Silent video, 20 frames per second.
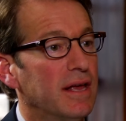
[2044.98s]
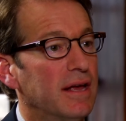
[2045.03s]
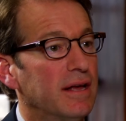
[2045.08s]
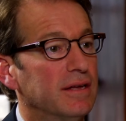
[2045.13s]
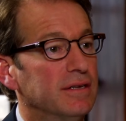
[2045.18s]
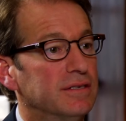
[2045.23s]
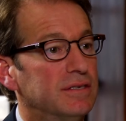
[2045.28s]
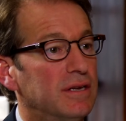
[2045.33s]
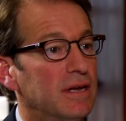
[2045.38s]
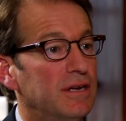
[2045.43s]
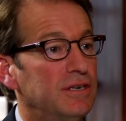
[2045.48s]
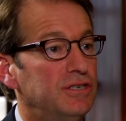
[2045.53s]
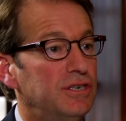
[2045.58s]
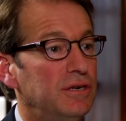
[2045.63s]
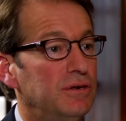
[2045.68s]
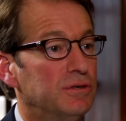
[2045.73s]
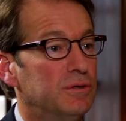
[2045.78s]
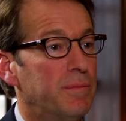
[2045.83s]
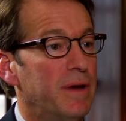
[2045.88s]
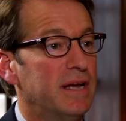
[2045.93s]
is
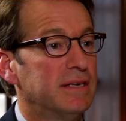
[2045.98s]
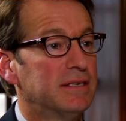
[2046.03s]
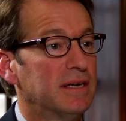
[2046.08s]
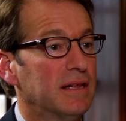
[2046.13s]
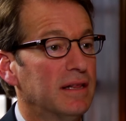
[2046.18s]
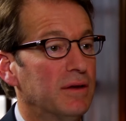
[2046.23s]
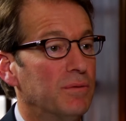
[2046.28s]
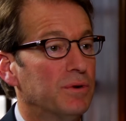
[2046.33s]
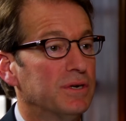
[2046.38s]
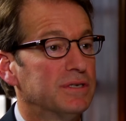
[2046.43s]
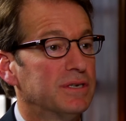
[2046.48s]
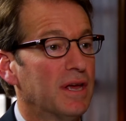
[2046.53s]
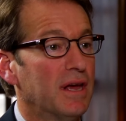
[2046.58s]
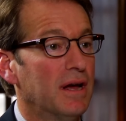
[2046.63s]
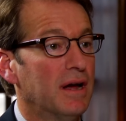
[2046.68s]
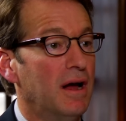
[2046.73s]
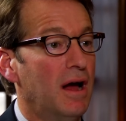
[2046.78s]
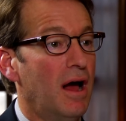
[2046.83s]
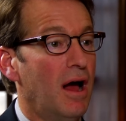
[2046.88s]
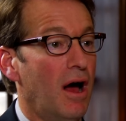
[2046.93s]
she's basically
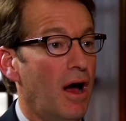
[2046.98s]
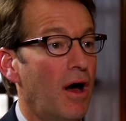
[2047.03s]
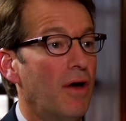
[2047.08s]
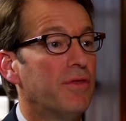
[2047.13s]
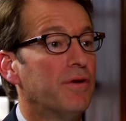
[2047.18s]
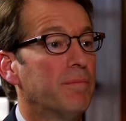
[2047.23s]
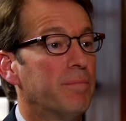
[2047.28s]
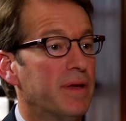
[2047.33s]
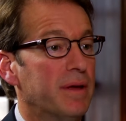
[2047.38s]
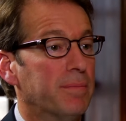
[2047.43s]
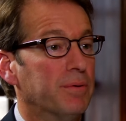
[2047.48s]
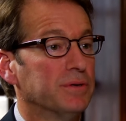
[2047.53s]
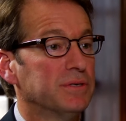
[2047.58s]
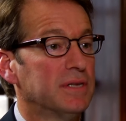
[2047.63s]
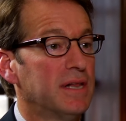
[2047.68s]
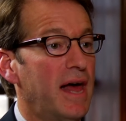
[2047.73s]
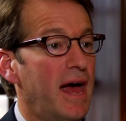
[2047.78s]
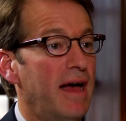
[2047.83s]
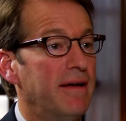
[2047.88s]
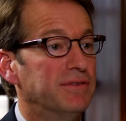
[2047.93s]
risking other
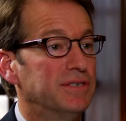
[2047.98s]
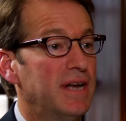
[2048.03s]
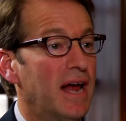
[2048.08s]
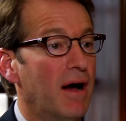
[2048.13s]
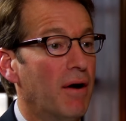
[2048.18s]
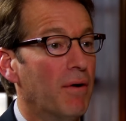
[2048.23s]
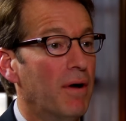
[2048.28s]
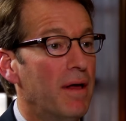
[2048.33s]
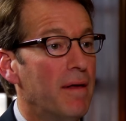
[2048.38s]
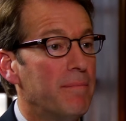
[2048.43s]
people's lives. Now,